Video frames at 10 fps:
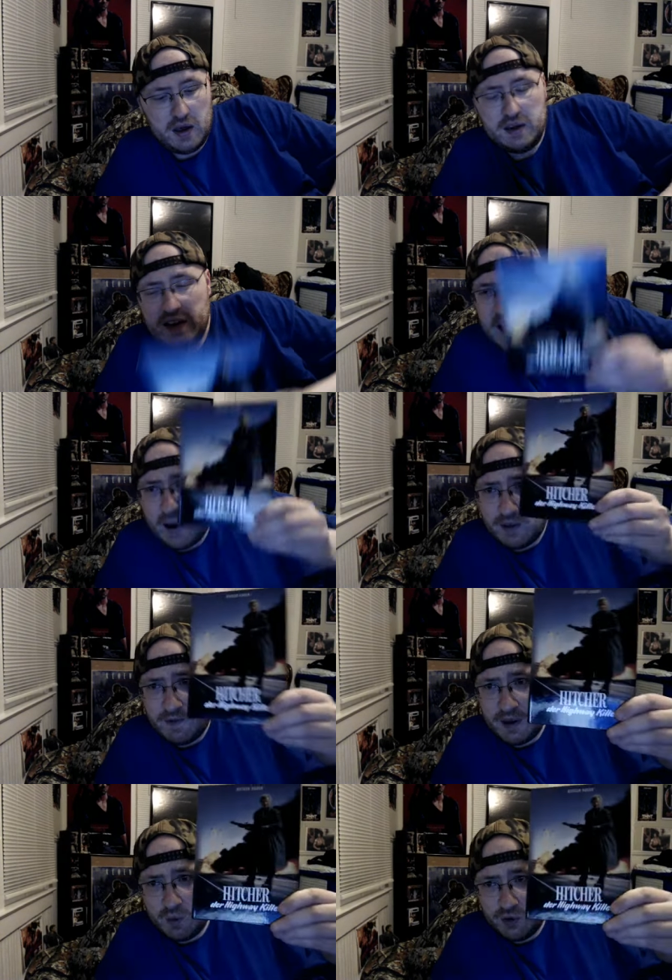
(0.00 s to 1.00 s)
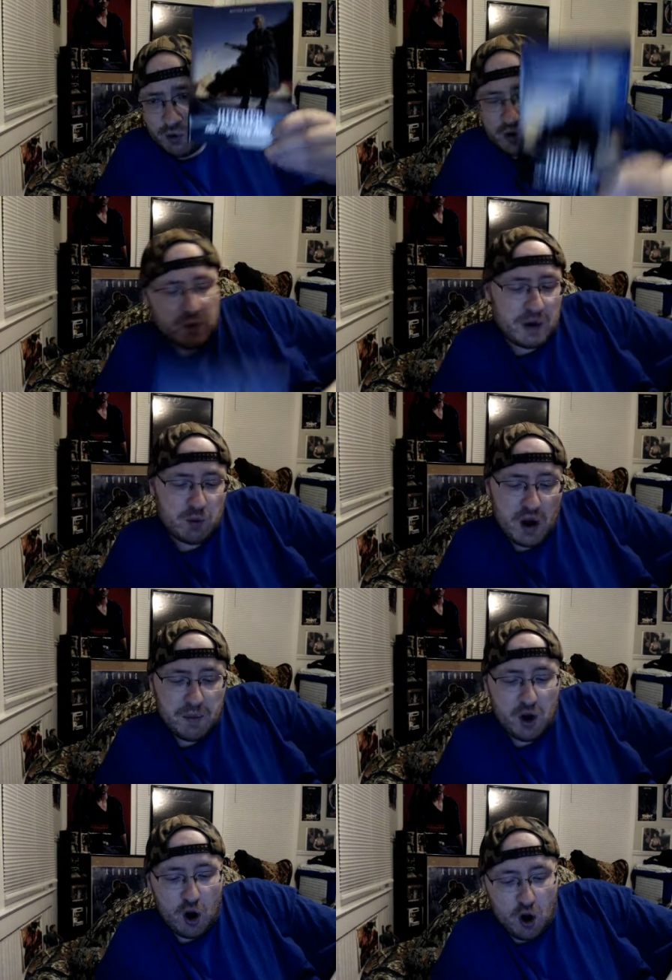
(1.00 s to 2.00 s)
Now, the film was directed by Robert
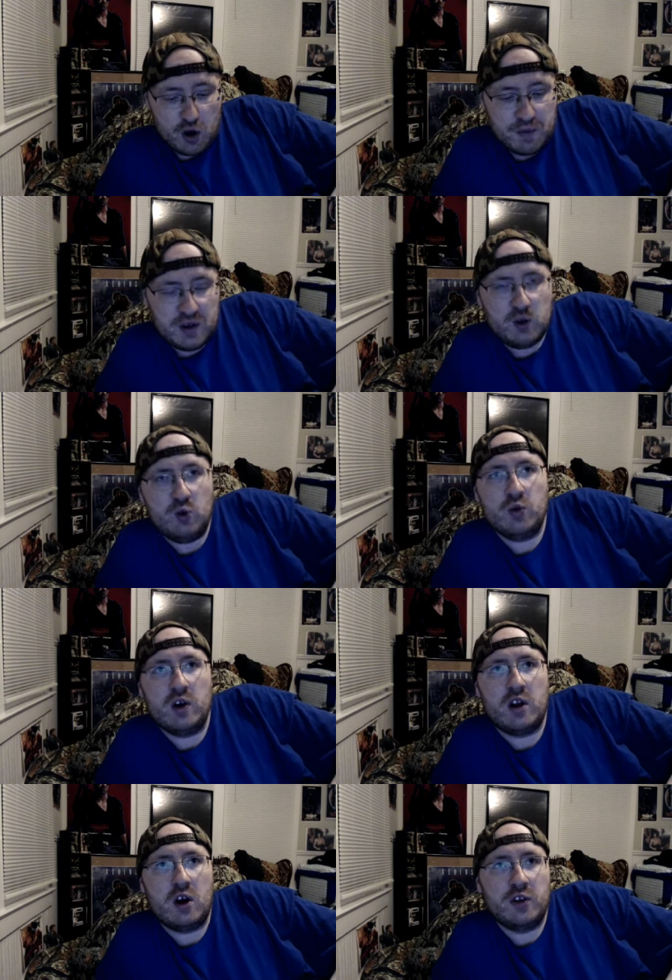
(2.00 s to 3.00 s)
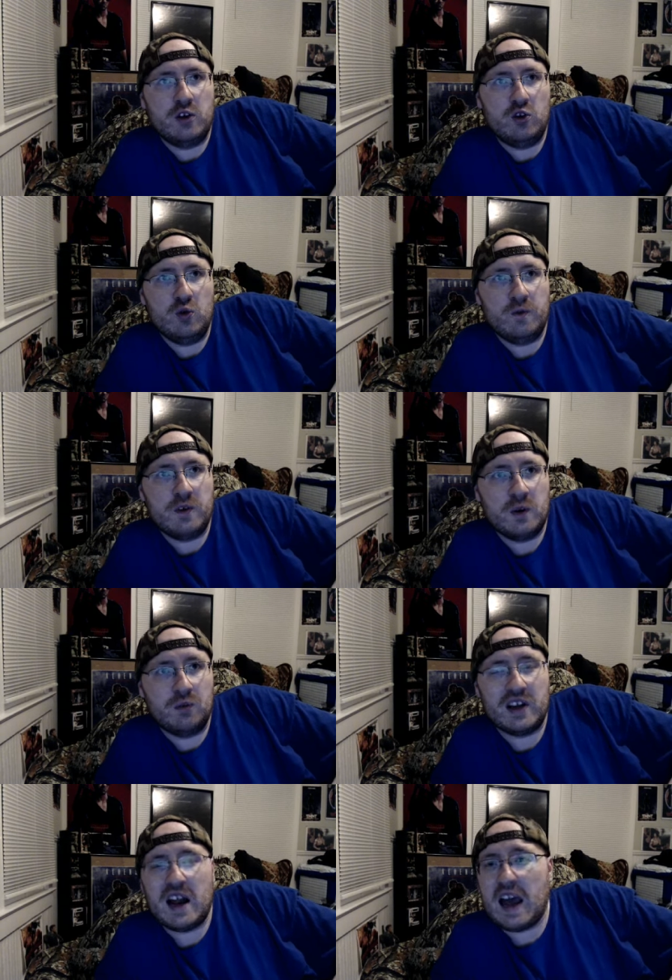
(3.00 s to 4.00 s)
Harmon, who went on to do films
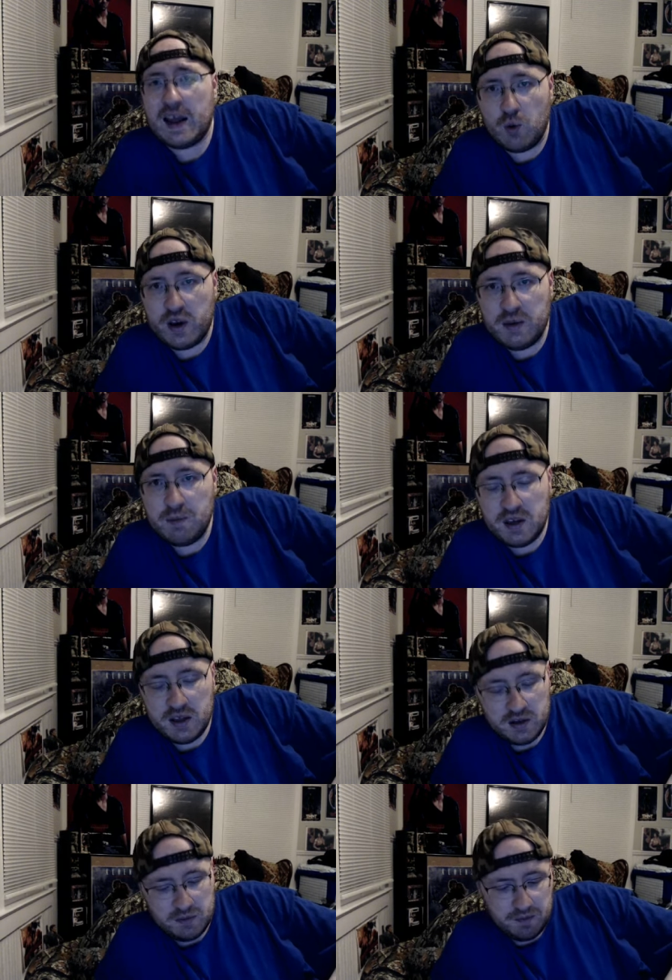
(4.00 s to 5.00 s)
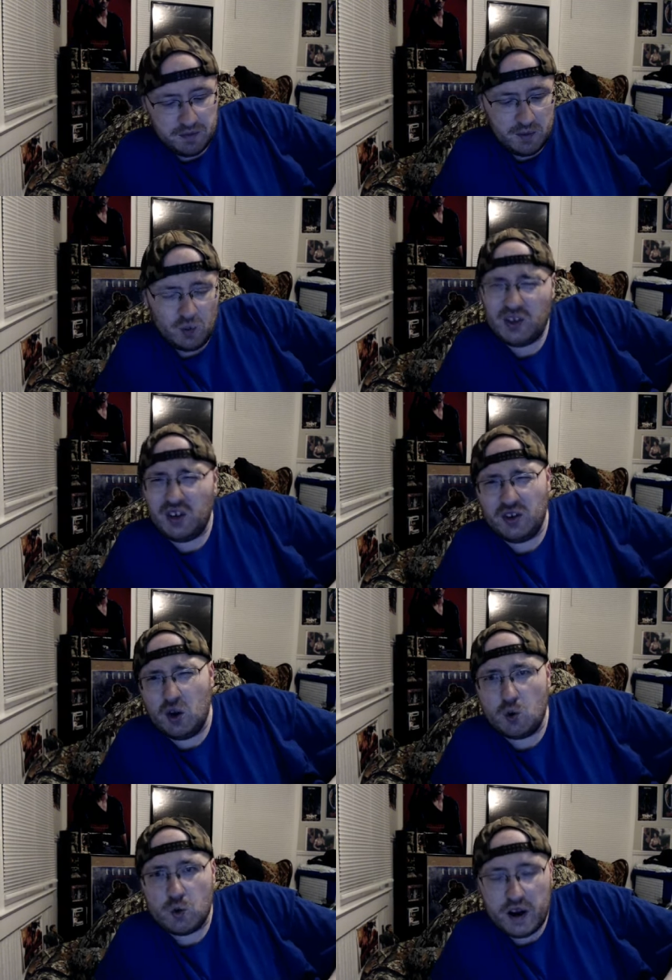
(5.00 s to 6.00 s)
like Highwaymen, which is an
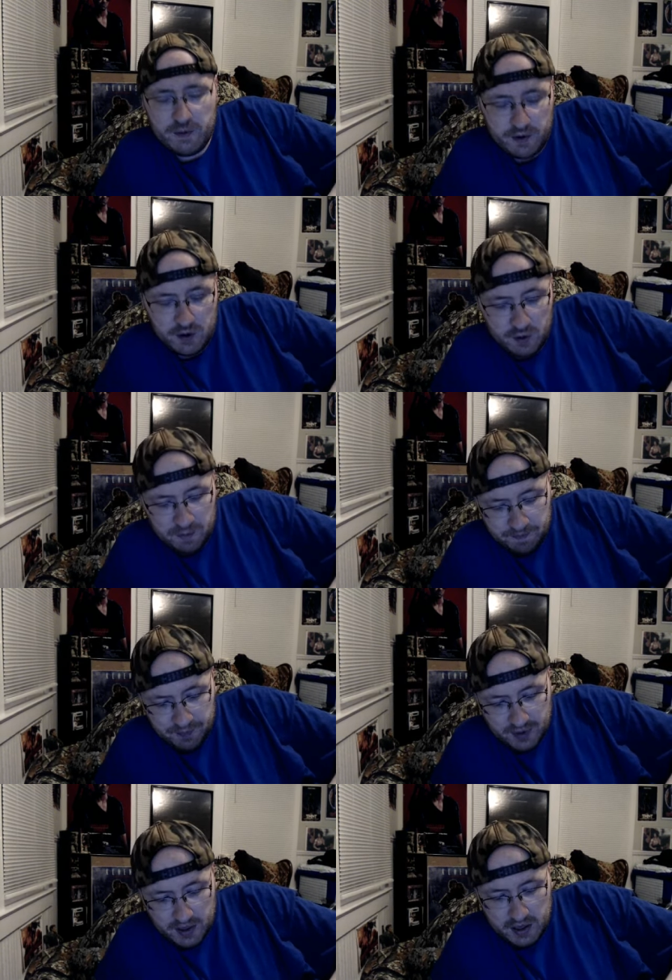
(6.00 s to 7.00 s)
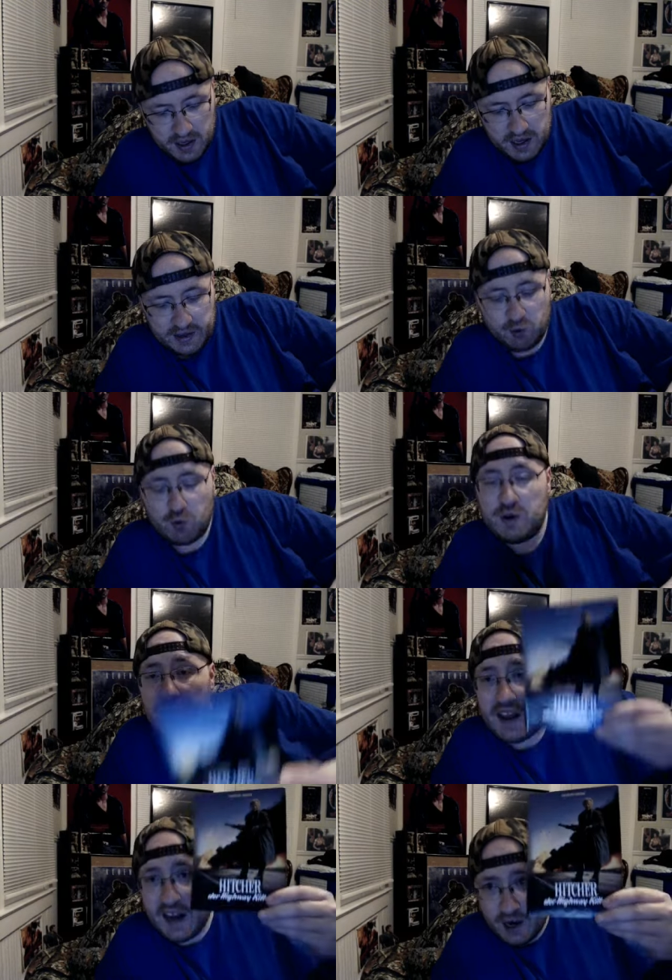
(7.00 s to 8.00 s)
alright film. It's written
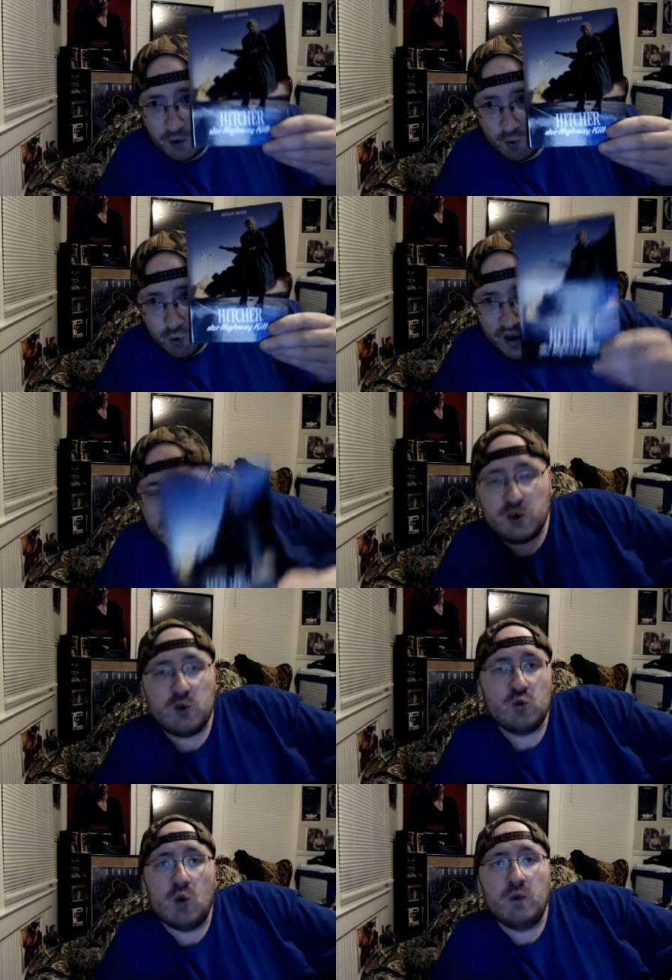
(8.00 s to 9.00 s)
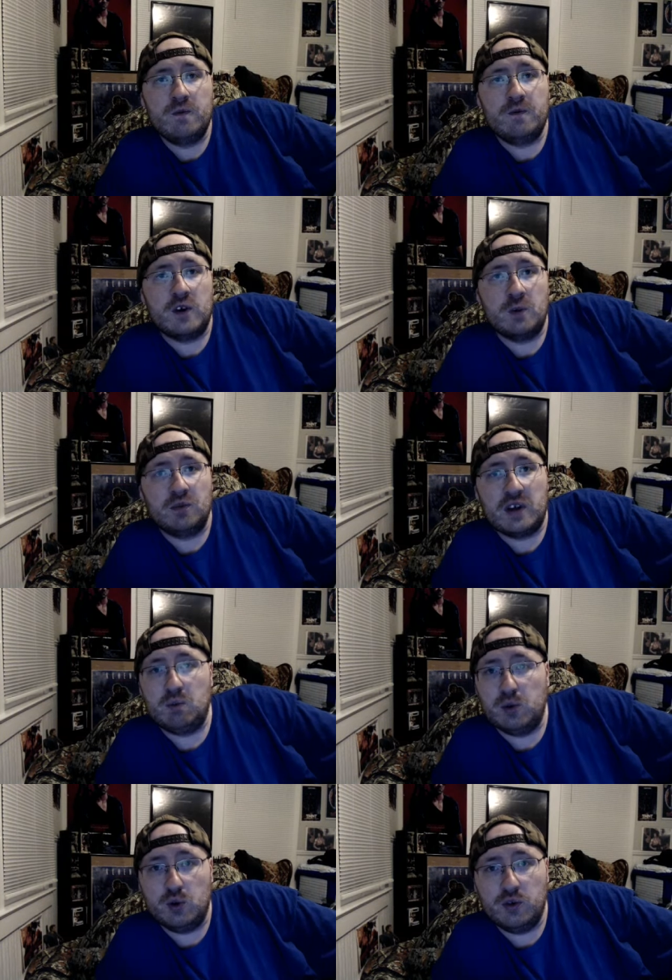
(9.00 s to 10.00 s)
by Eric Red, who wrote films like
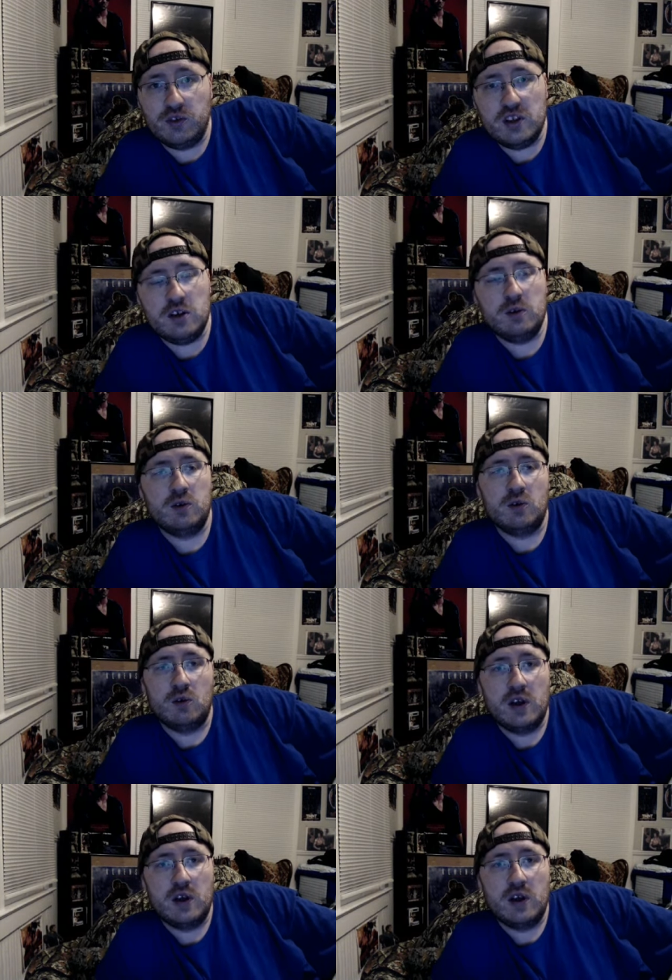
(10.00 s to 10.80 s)
Blue Steel